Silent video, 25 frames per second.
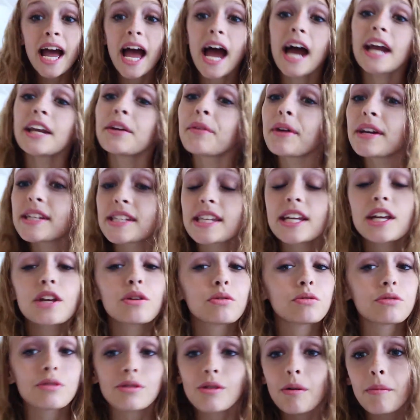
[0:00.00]
Anyways, thank
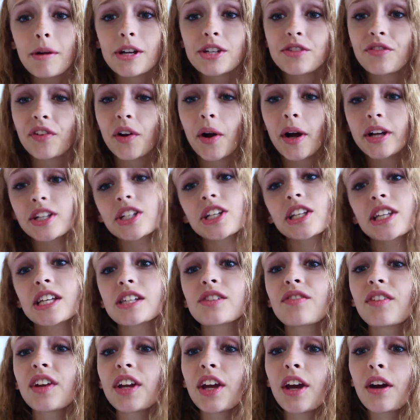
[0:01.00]
you so much for watching
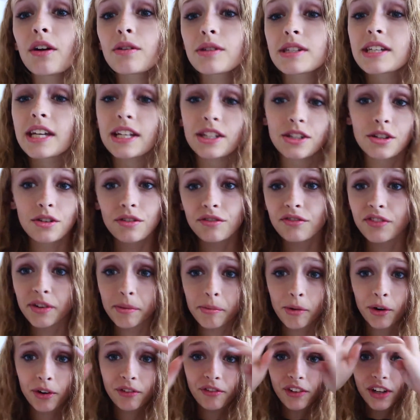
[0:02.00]
this video. Stay tuned for
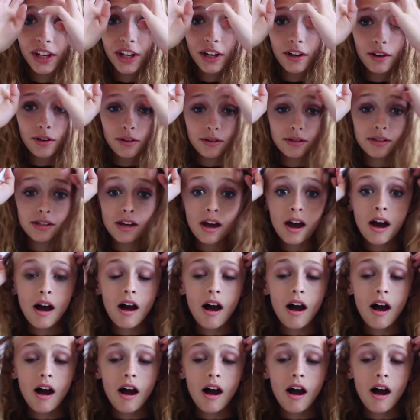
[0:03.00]
more videos.